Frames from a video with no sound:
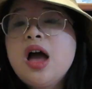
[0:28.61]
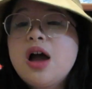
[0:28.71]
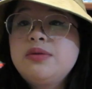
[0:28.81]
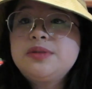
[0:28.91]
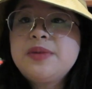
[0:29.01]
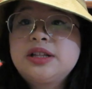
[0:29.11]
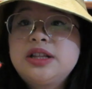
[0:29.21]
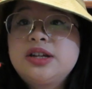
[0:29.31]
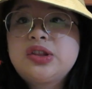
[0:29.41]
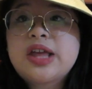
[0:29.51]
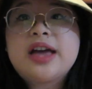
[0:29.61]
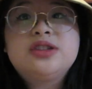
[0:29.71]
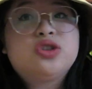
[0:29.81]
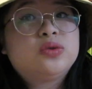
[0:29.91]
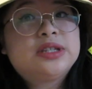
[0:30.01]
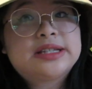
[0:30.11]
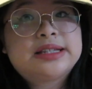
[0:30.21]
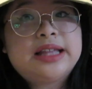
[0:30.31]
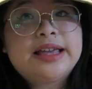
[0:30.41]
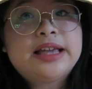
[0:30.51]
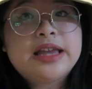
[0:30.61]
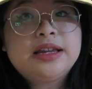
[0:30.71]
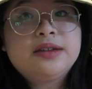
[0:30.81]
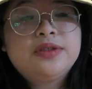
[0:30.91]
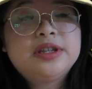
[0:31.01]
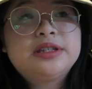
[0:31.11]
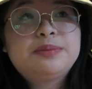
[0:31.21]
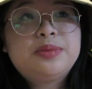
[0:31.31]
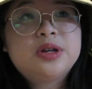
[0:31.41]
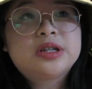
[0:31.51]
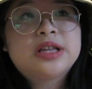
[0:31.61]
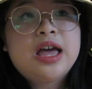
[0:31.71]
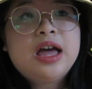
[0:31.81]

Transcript: I want to make clear that I don't dislike any of these books.